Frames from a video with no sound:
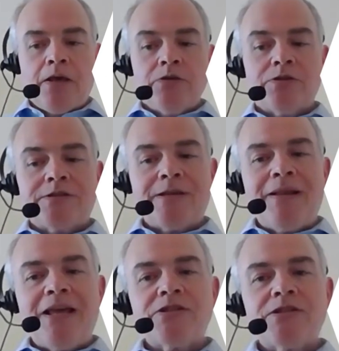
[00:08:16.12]
So
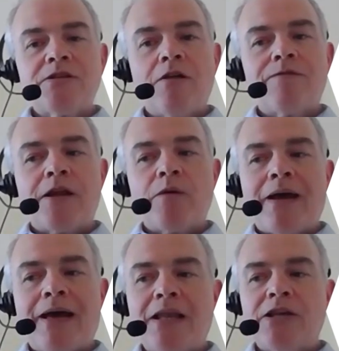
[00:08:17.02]
simulation is all very
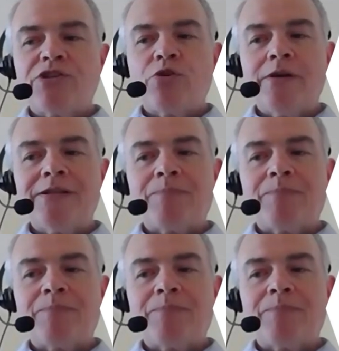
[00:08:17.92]
well. Showing